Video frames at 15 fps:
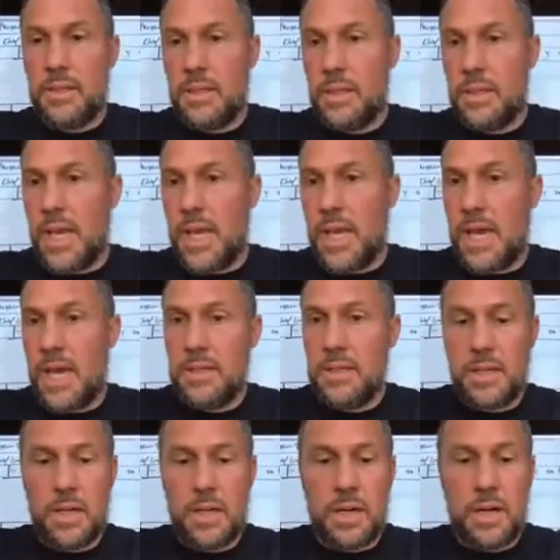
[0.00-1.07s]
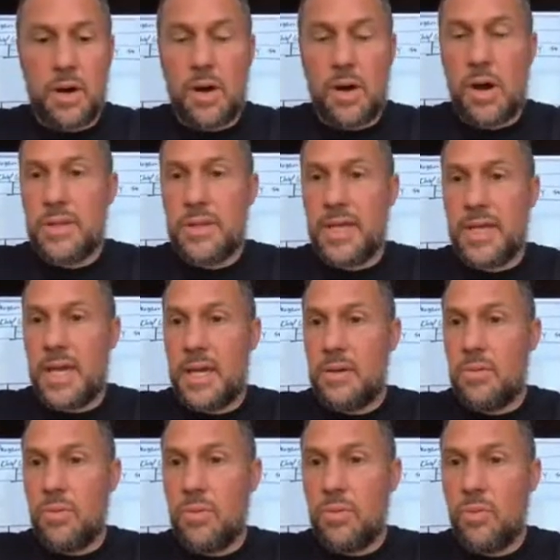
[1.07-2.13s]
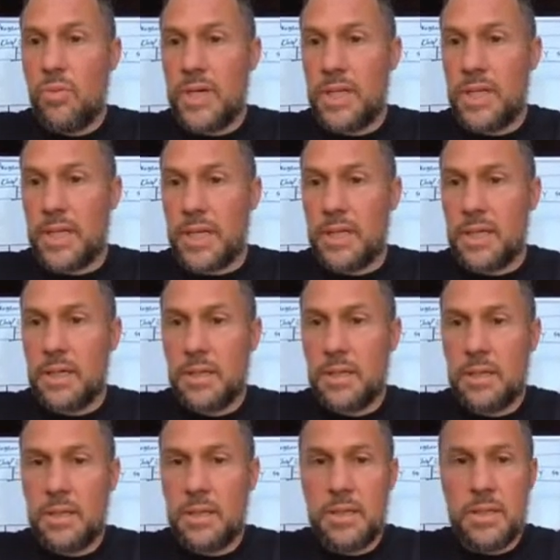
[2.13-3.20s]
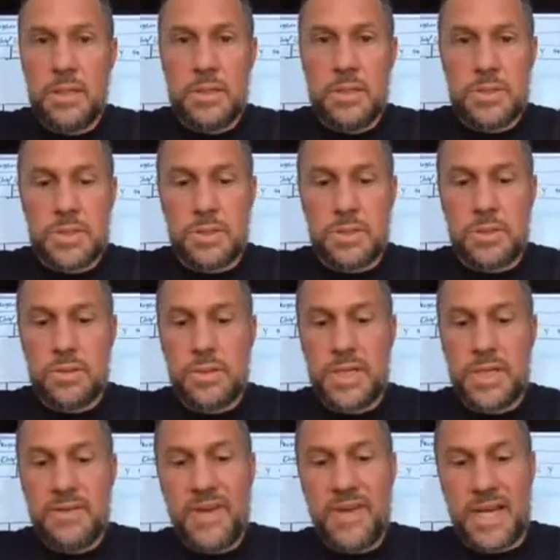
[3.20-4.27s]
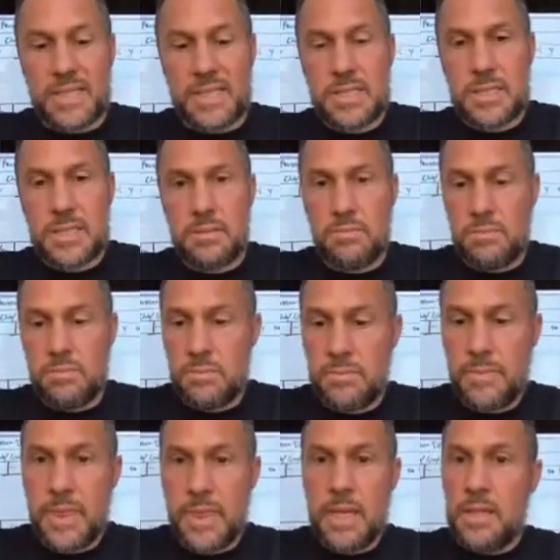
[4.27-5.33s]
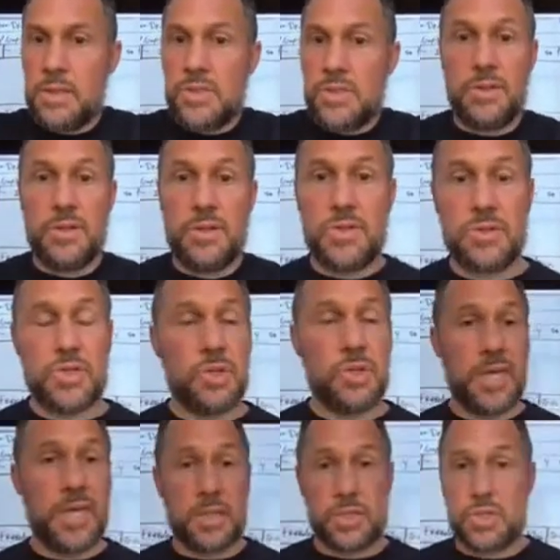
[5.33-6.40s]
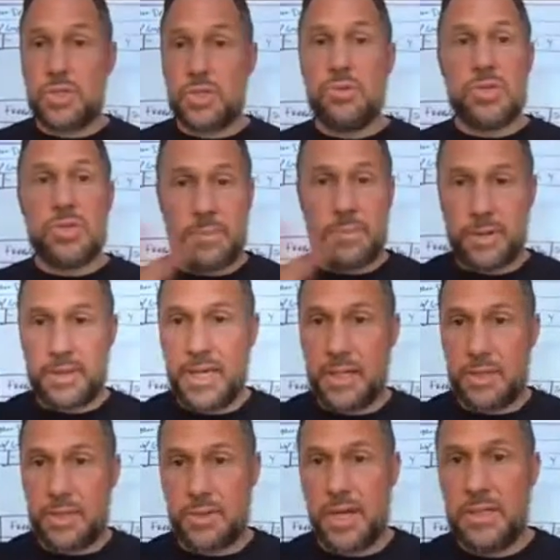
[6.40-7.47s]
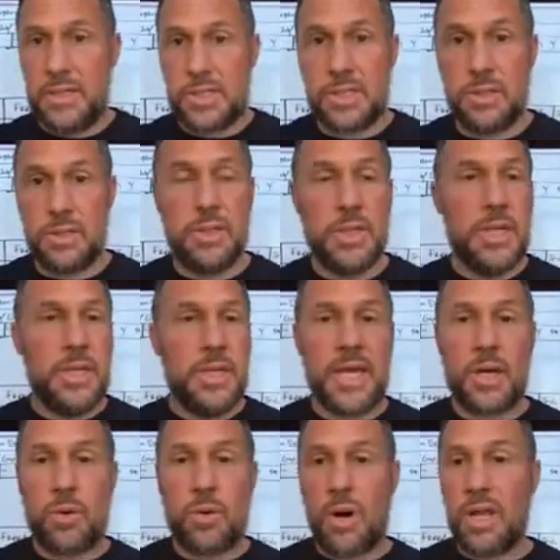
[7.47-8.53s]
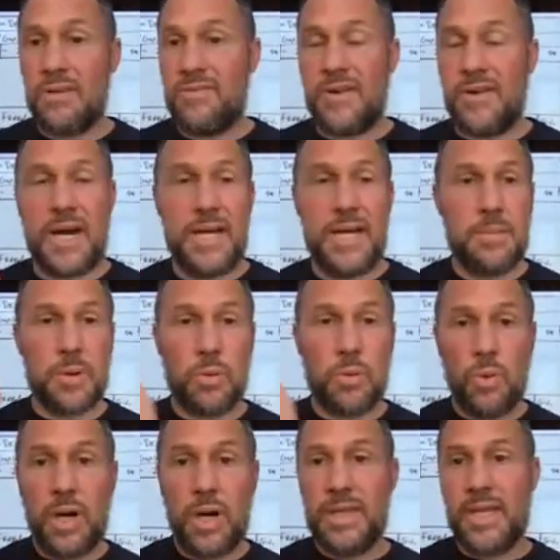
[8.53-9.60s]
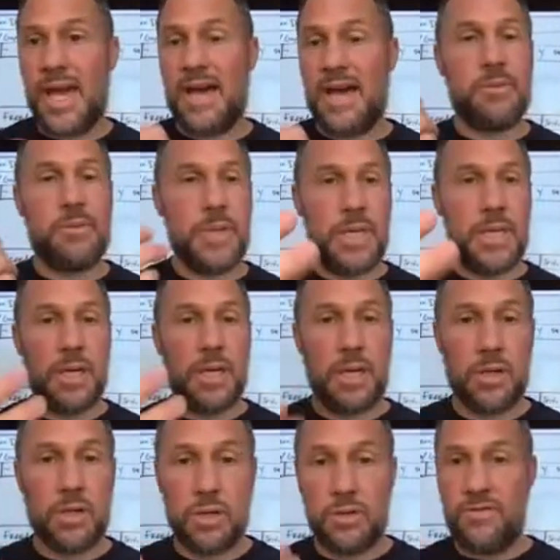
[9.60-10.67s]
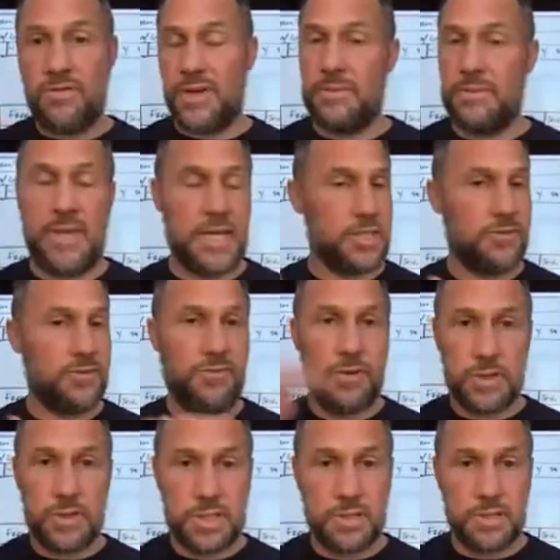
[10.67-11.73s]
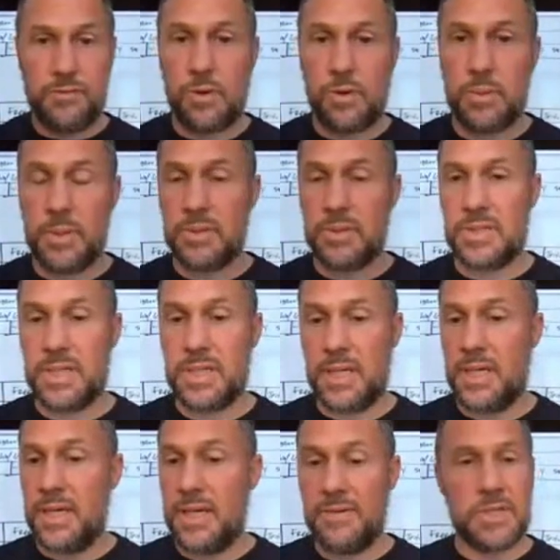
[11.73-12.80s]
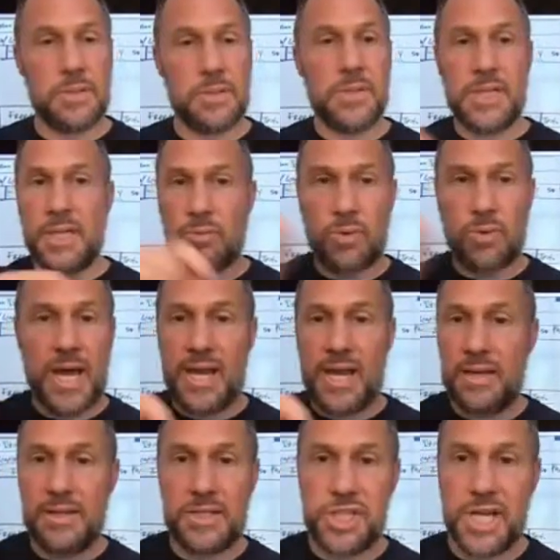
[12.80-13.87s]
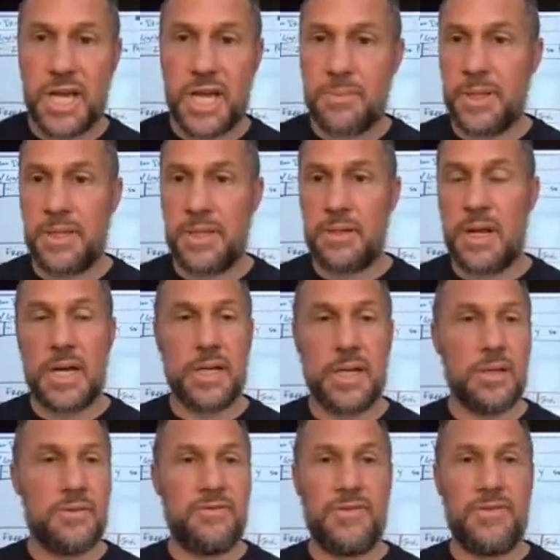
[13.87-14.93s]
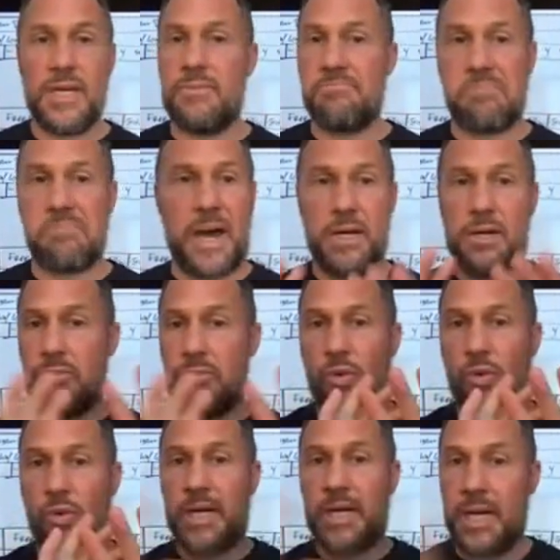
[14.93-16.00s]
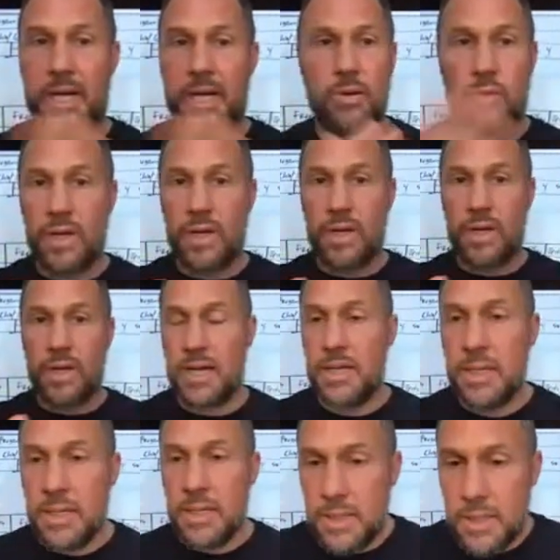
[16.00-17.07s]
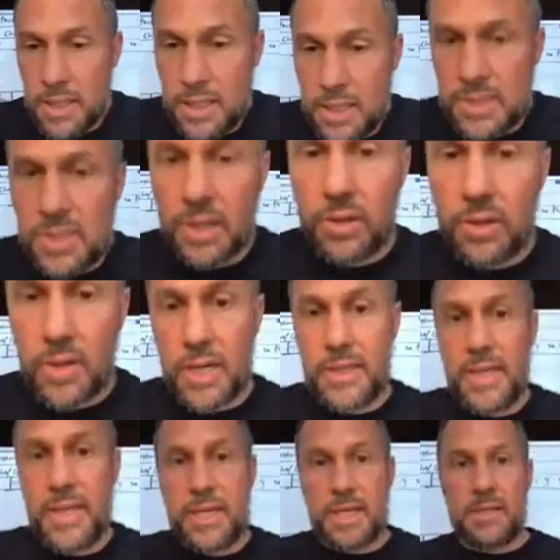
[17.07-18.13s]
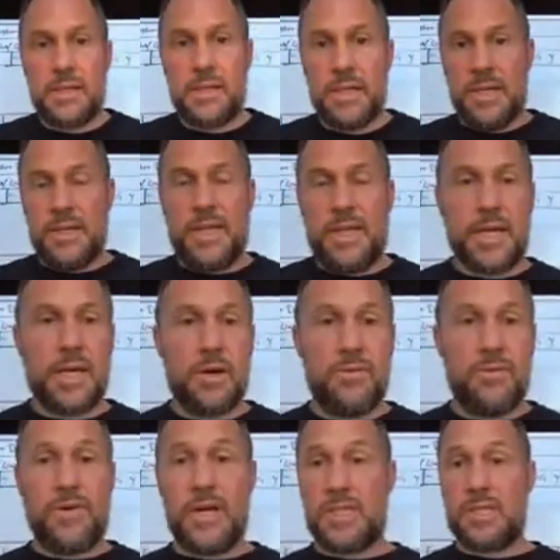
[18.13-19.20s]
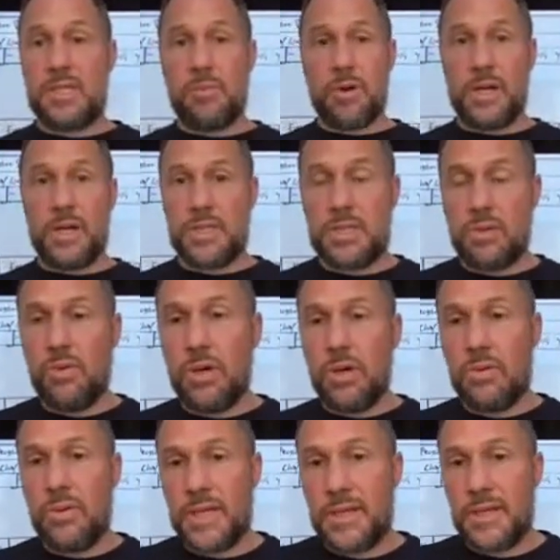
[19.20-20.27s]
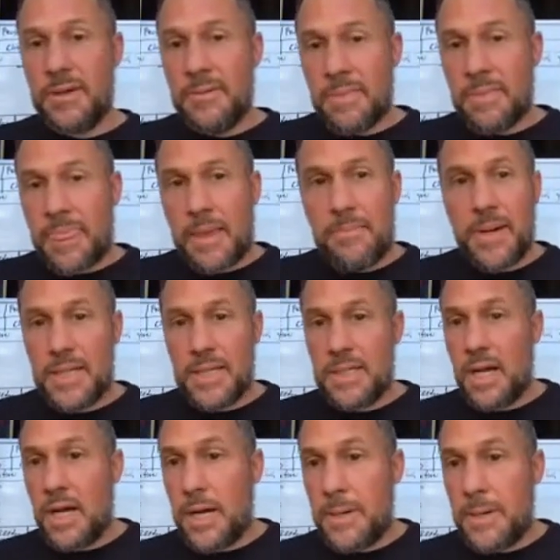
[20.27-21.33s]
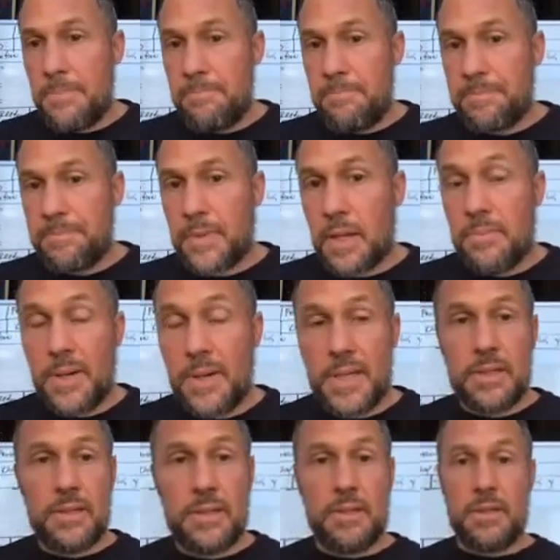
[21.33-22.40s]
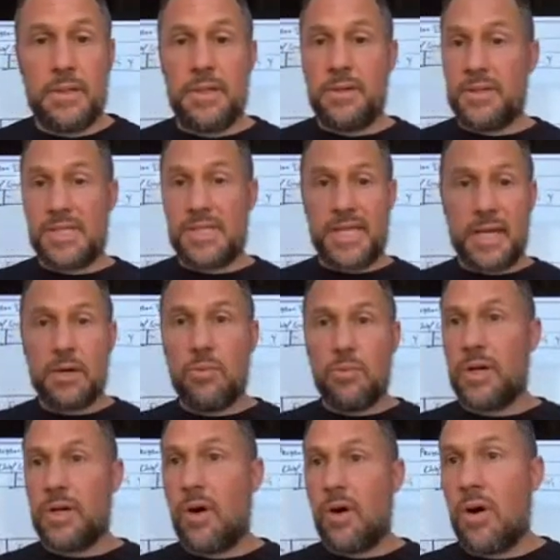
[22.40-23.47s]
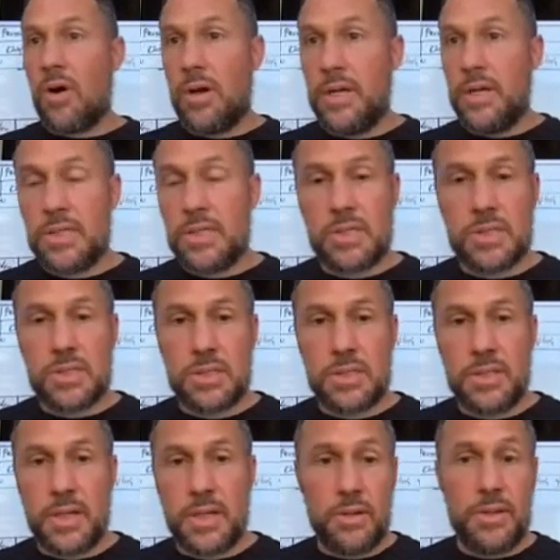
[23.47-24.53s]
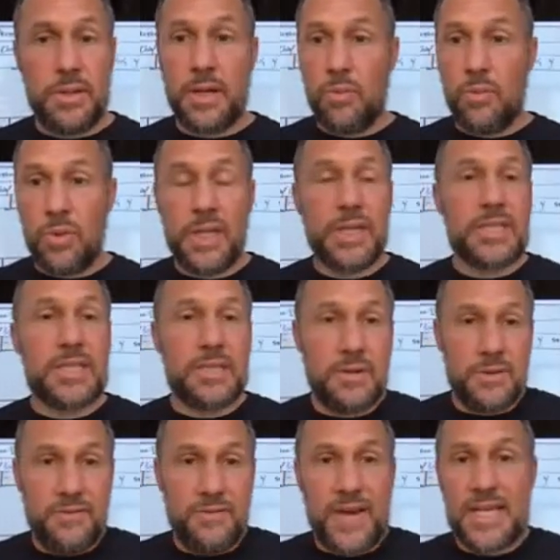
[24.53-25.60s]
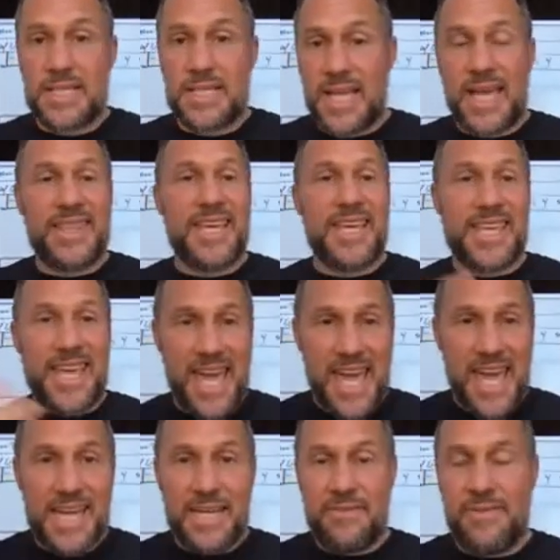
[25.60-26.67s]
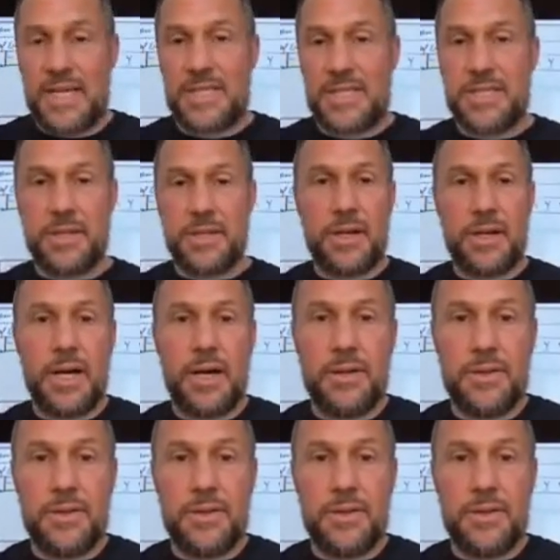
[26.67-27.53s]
And are they willing to invest? So those are two separate things, right? So they qualify. Number one, they have to be a good fit. That's first and foremost. If someone can write out the check, but they're not a good fit, I don't want it. I don't want that. And so they can go find somewhere else to work with. But the second one is they're willing to invest, and they can invest in their health.